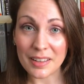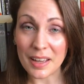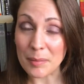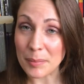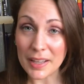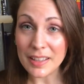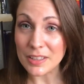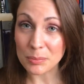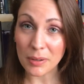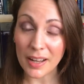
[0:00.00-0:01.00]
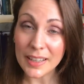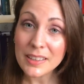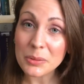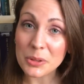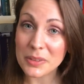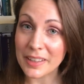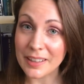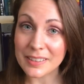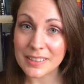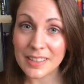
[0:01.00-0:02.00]
uh, Bailey's Prize, which was
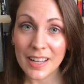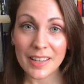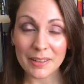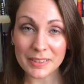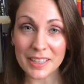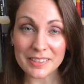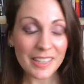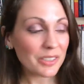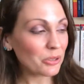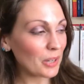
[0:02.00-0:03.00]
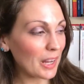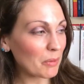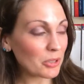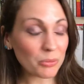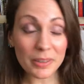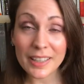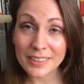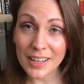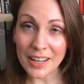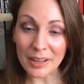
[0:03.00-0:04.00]
announced that was announced yesterday, which is really
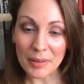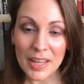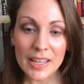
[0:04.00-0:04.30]
exciting.